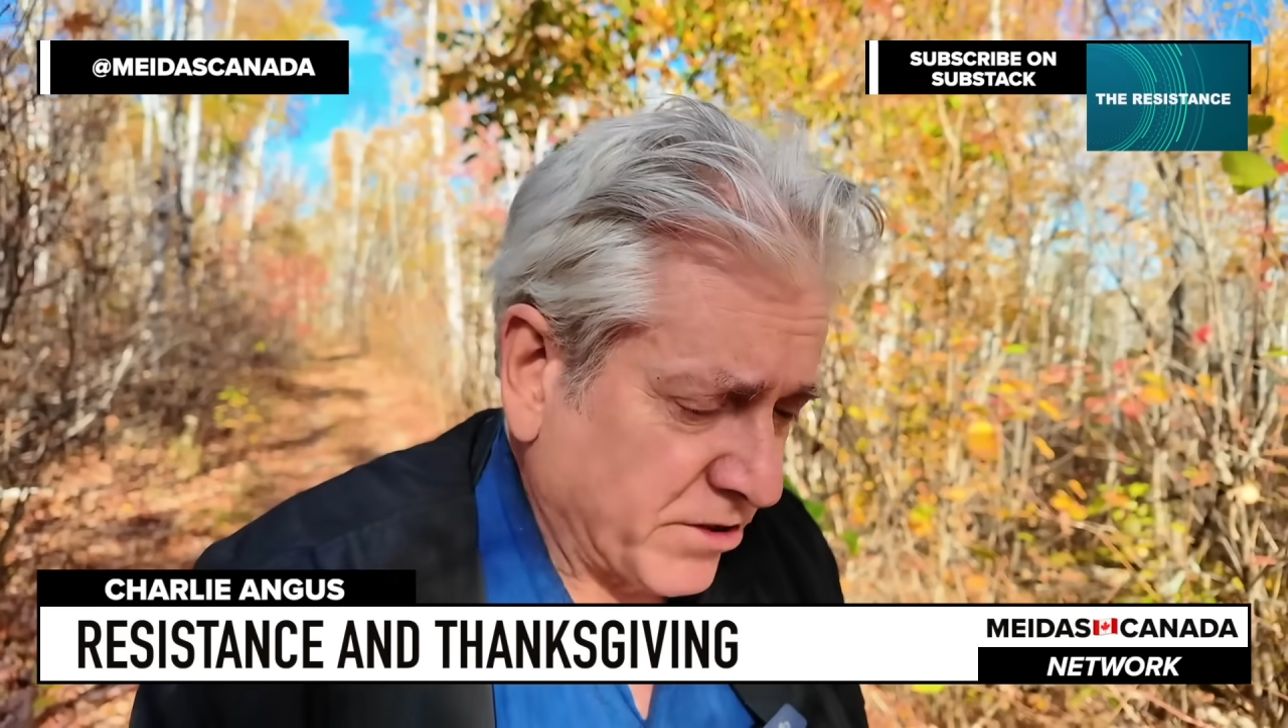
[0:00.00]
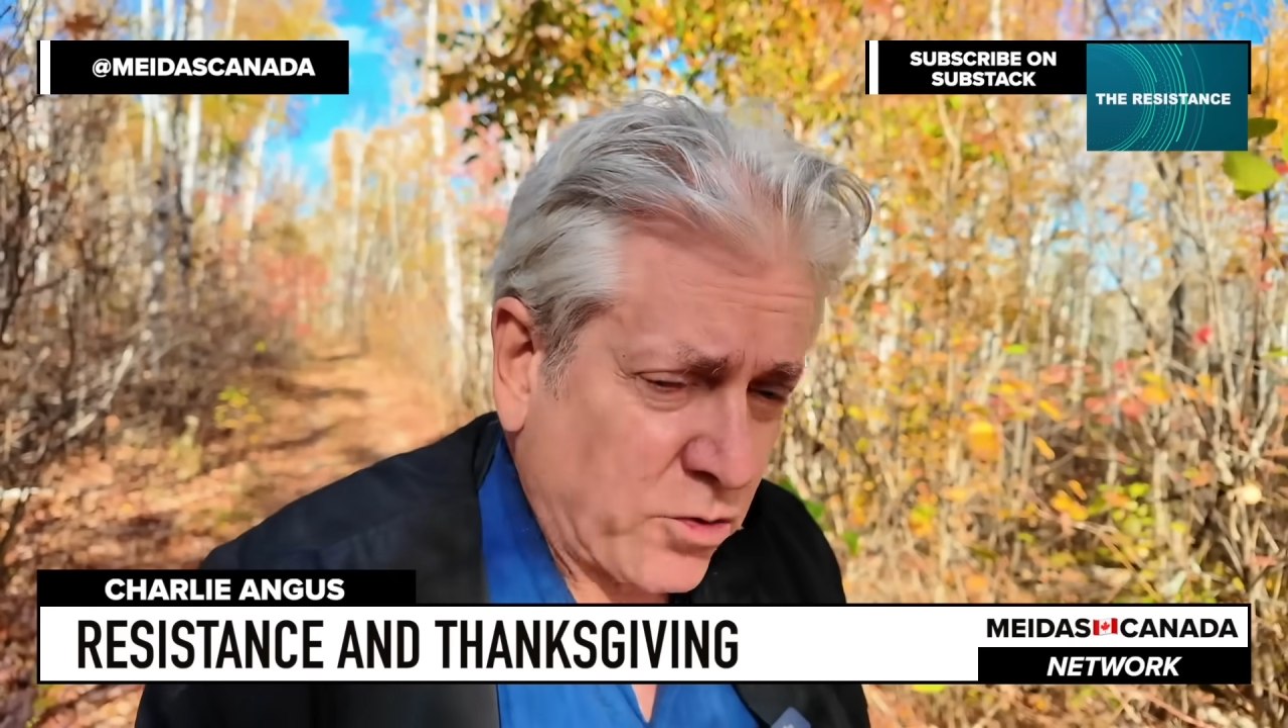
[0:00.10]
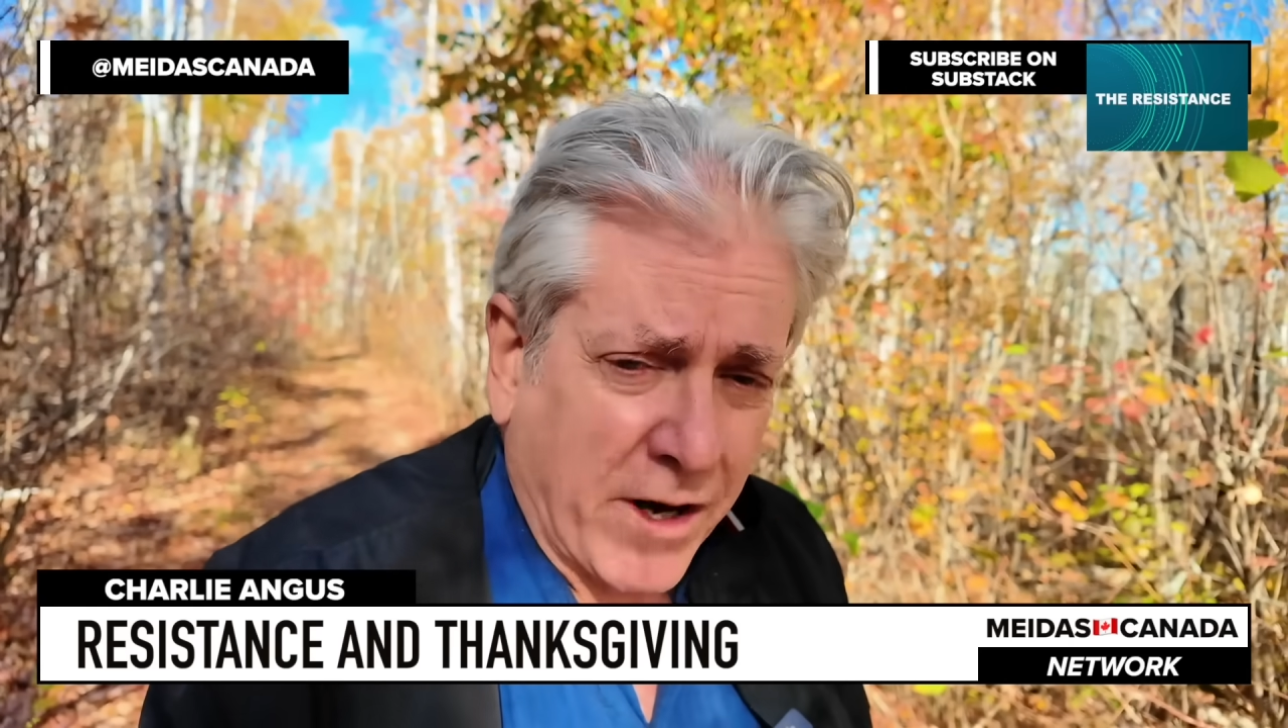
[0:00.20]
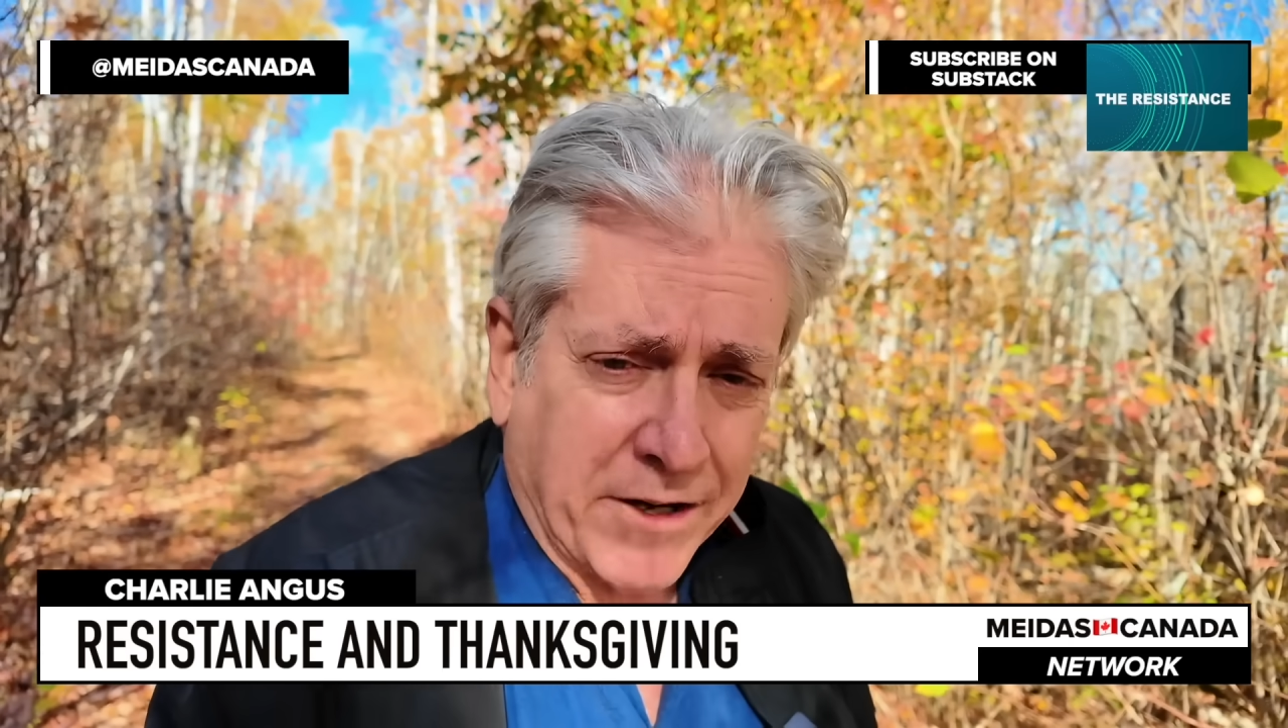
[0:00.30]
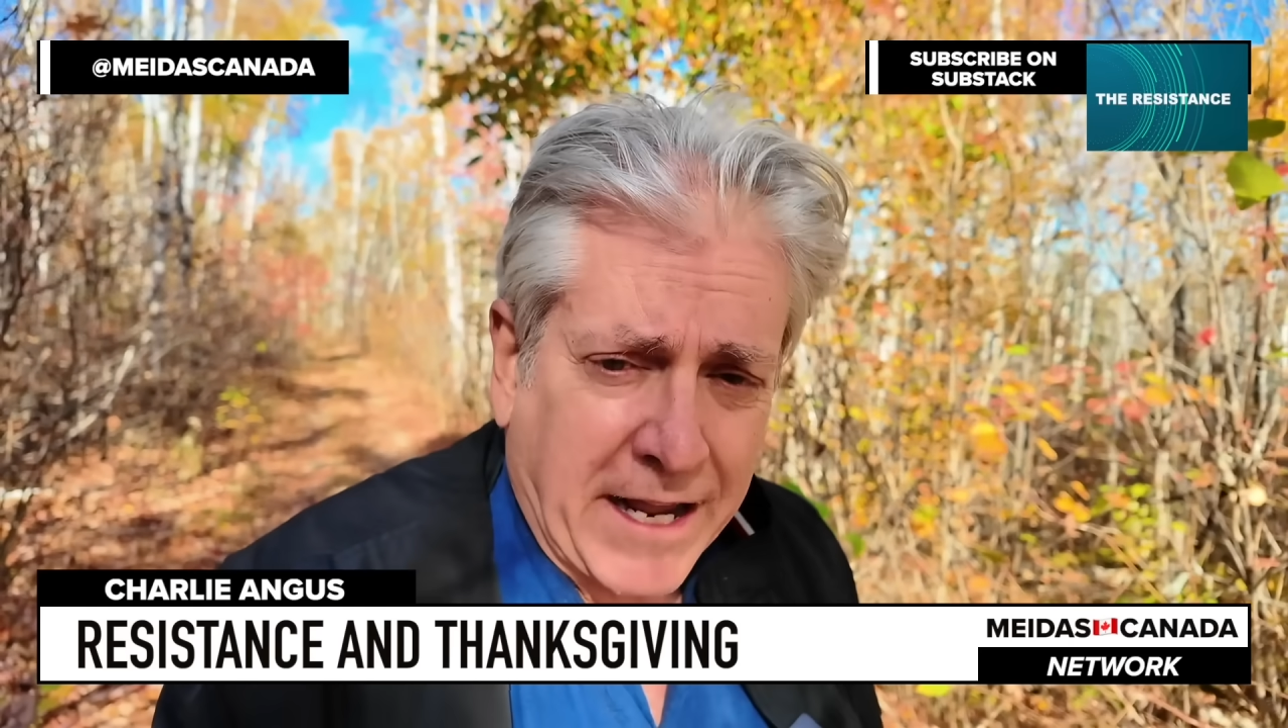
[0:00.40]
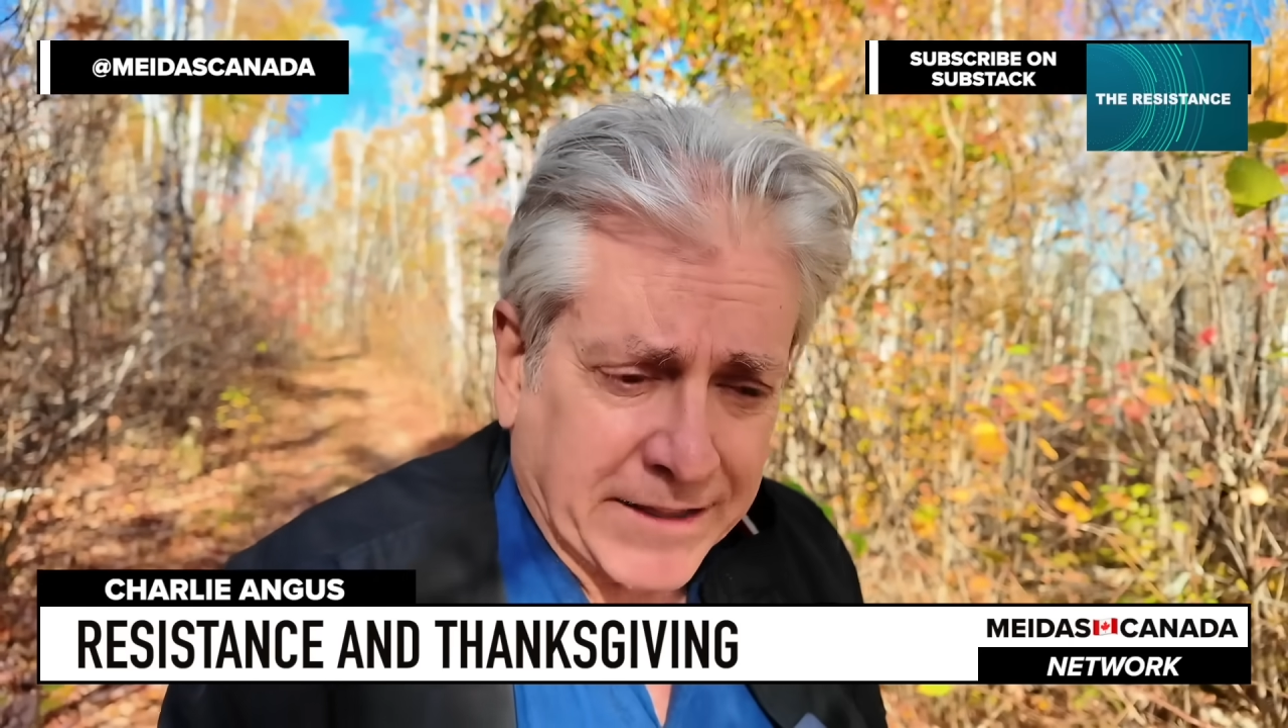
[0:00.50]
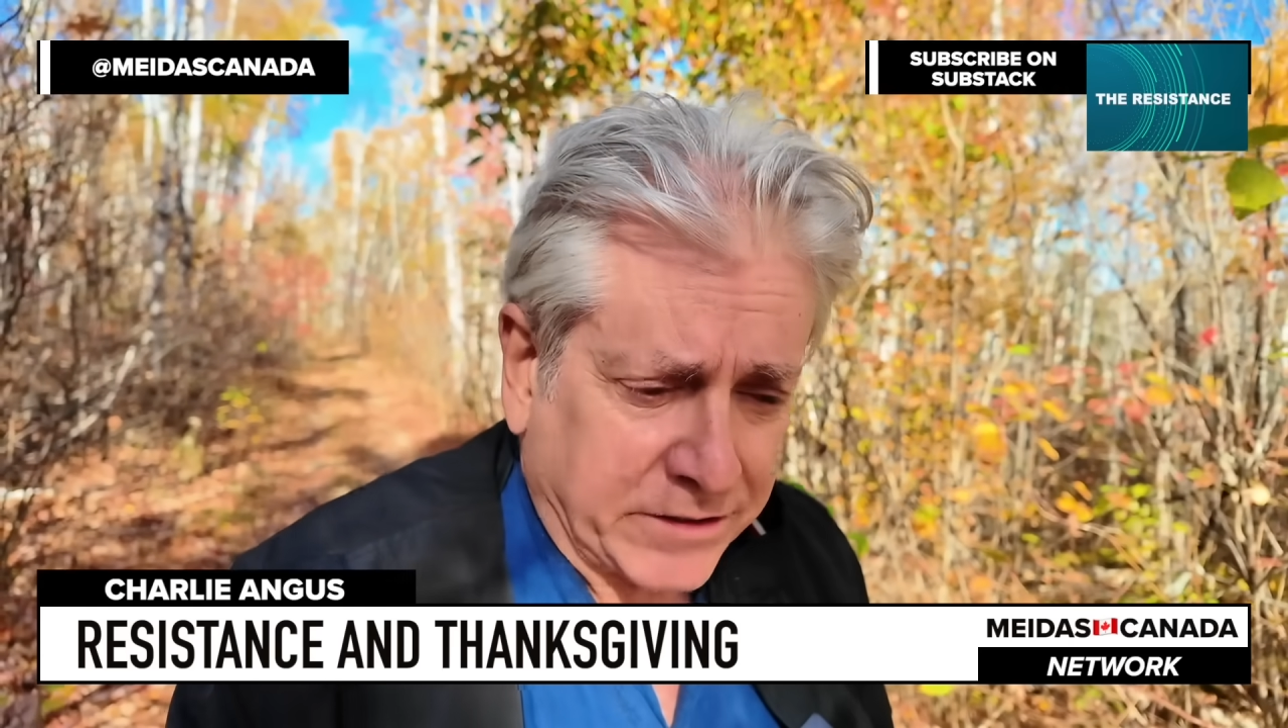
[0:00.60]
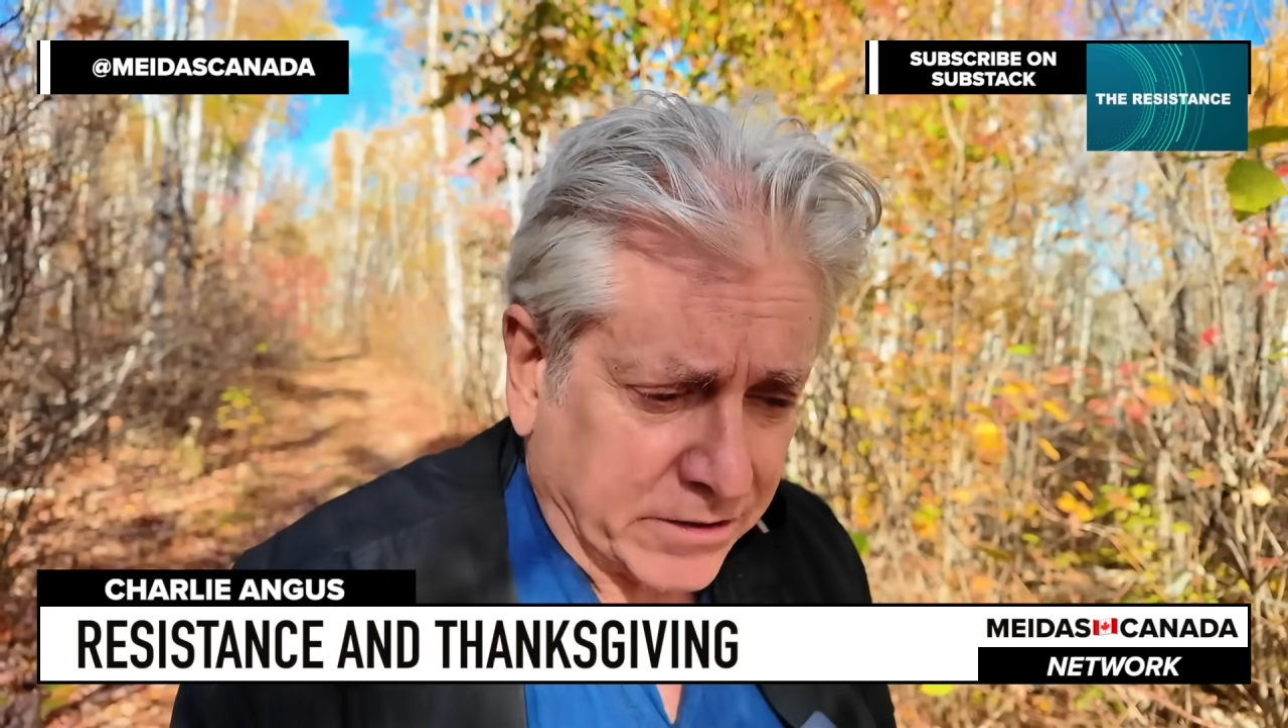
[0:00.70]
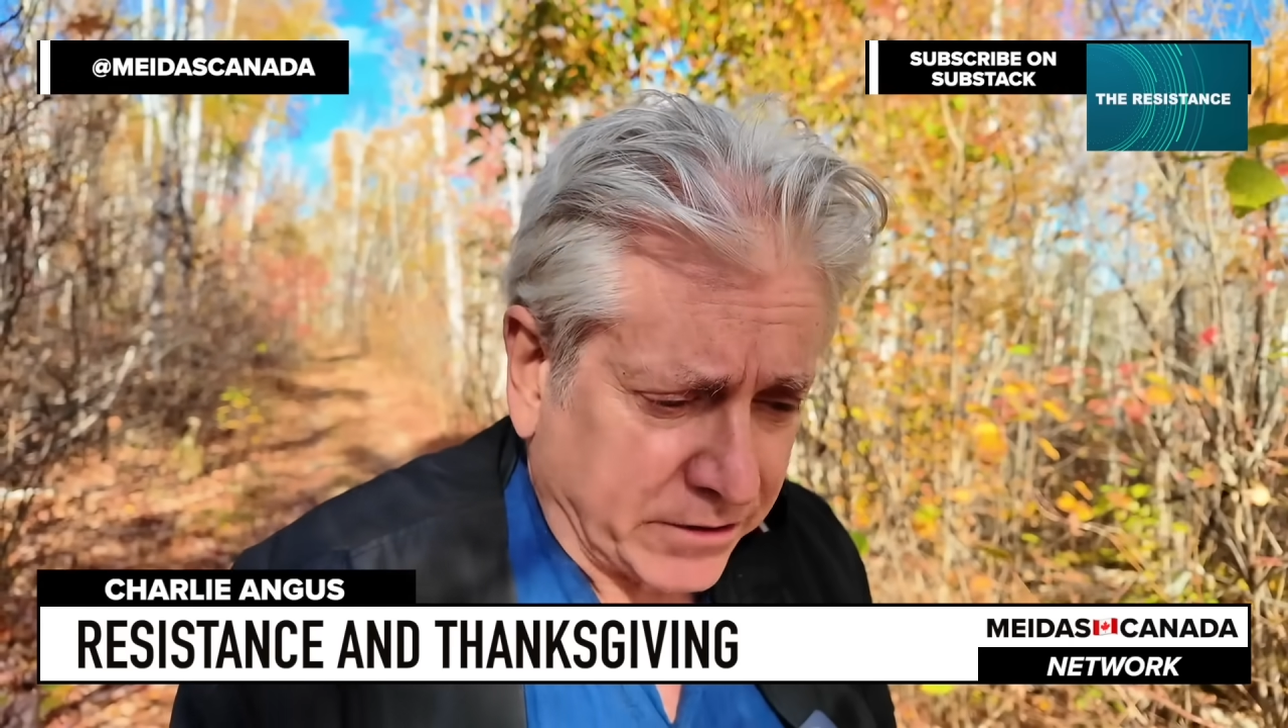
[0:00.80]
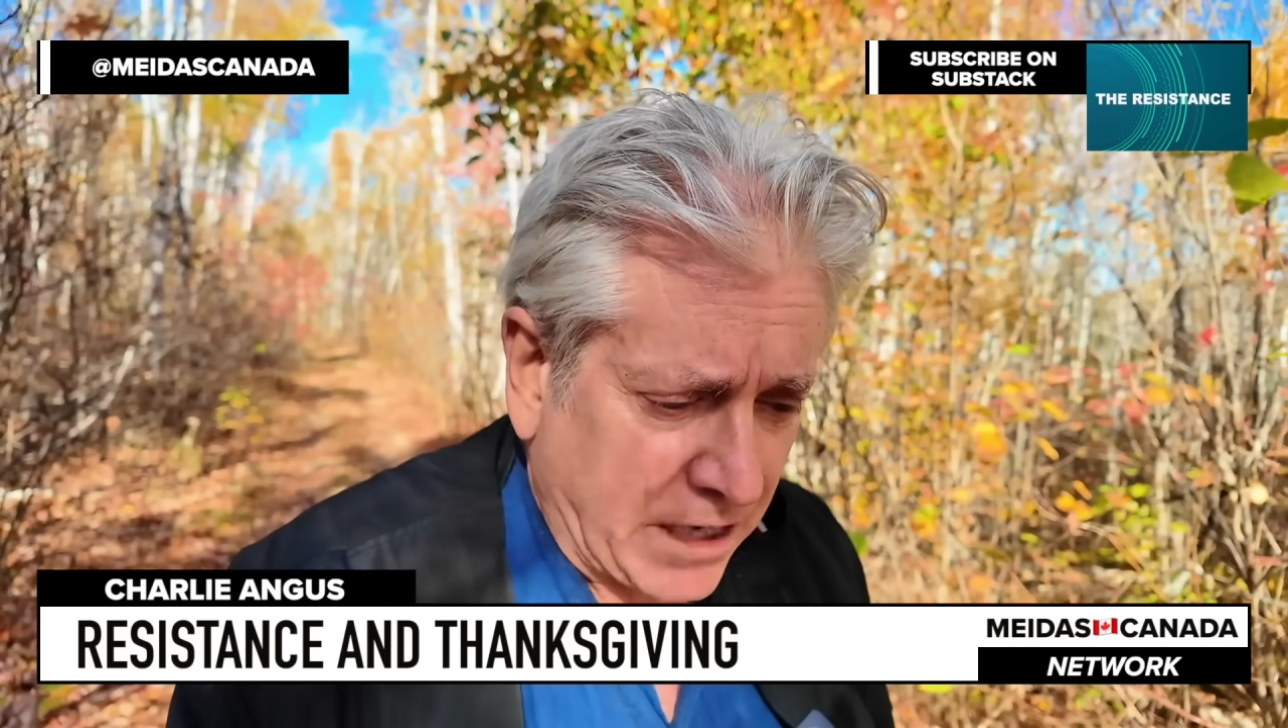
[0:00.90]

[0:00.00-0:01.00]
square dancers